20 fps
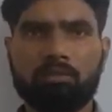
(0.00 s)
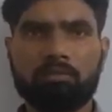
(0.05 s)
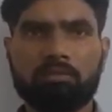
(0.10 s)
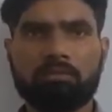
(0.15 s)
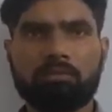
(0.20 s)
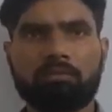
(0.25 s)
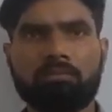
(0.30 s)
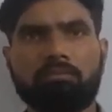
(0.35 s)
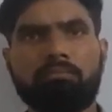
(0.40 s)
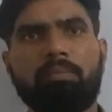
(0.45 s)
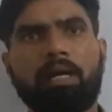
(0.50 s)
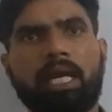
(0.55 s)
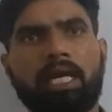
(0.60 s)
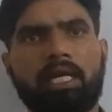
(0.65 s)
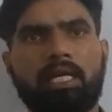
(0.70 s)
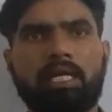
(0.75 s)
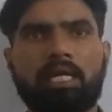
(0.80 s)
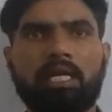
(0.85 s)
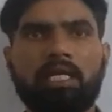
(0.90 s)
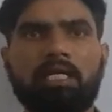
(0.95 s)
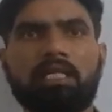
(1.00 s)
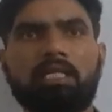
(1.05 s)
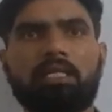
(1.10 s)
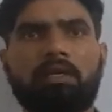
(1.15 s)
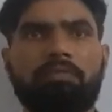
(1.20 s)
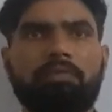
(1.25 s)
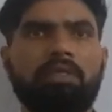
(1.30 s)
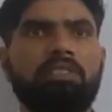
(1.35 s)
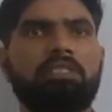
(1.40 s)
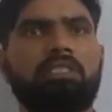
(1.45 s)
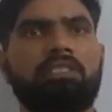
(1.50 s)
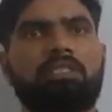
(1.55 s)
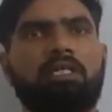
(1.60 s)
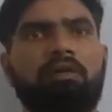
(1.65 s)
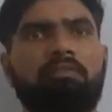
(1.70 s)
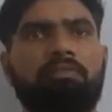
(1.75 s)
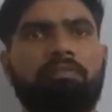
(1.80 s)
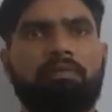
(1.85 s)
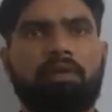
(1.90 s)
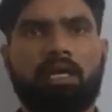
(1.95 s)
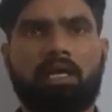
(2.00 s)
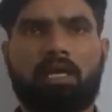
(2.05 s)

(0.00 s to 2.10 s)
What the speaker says: by taking the features of a